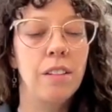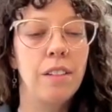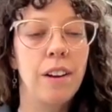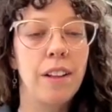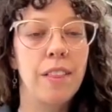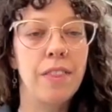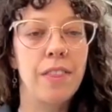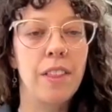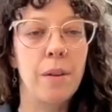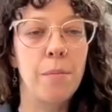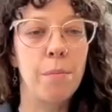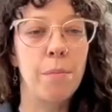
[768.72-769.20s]

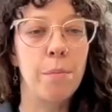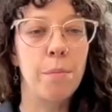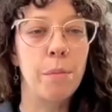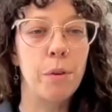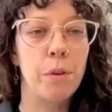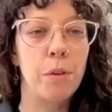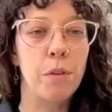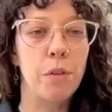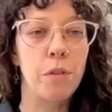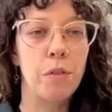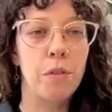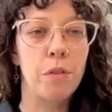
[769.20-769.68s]
let them
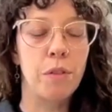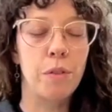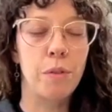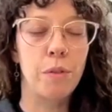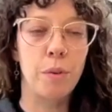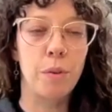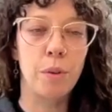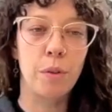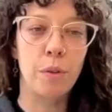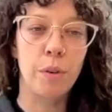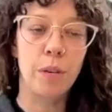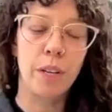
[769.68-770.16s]
move
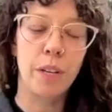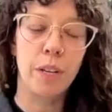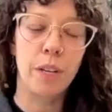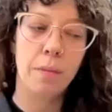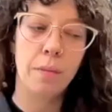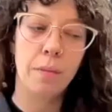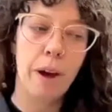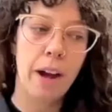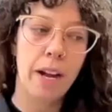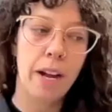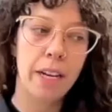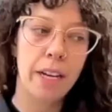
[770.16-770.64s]
through your
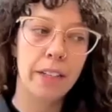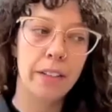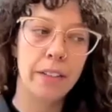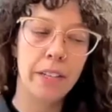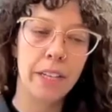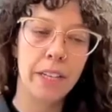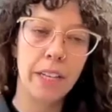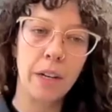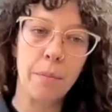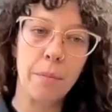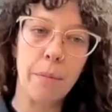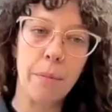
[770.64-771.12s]
mind
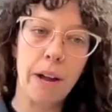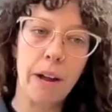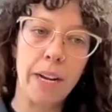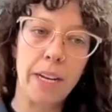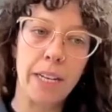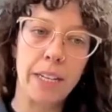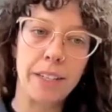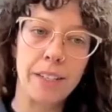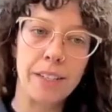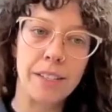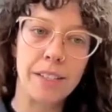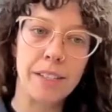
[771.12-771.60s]
like your
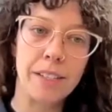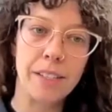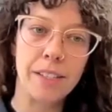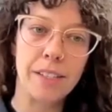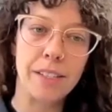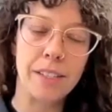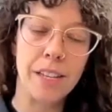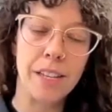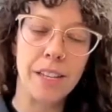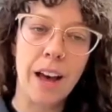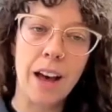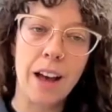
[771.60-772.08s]
mind is the
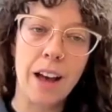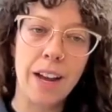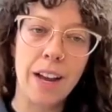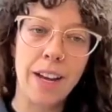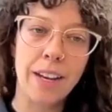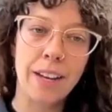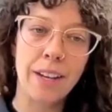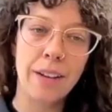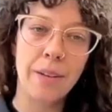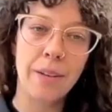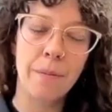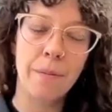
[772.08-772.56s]

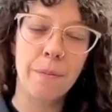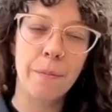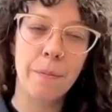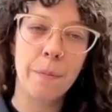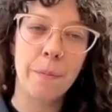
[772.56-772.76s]
sky.